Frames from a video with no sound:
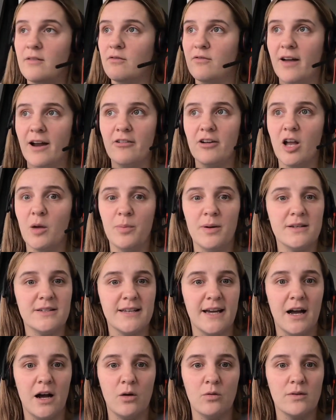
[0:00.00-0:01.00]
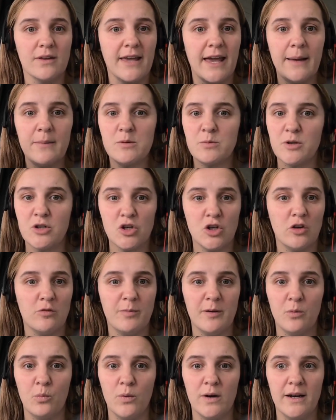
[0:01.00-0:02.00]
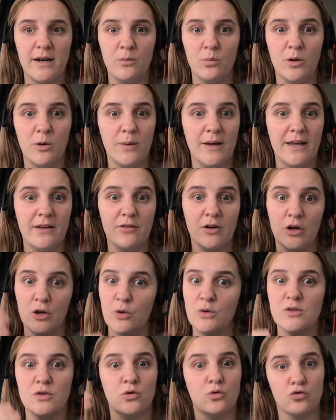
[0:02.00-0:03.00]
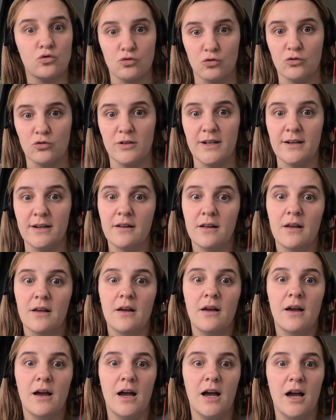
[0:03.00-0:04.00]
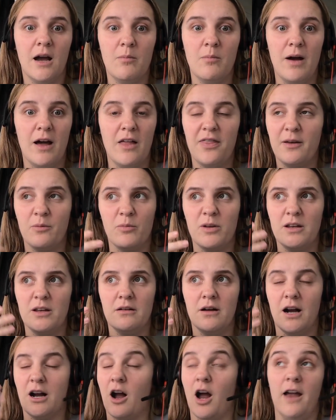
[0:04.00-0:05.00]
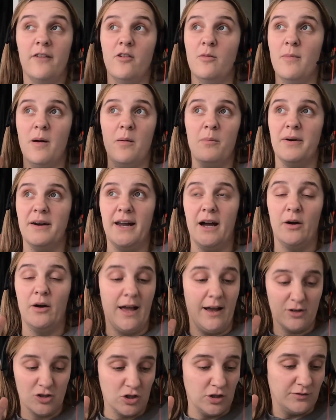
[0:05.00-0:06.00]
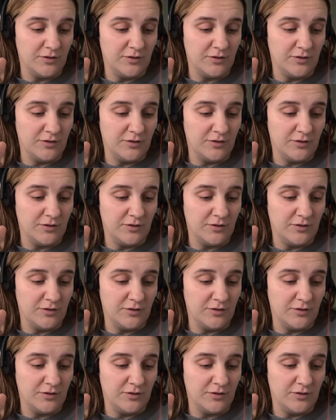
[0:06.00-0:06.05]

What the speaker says: very up and down. Games we should have been winning, we were either losing or drawing. I can't even remember now, and I should have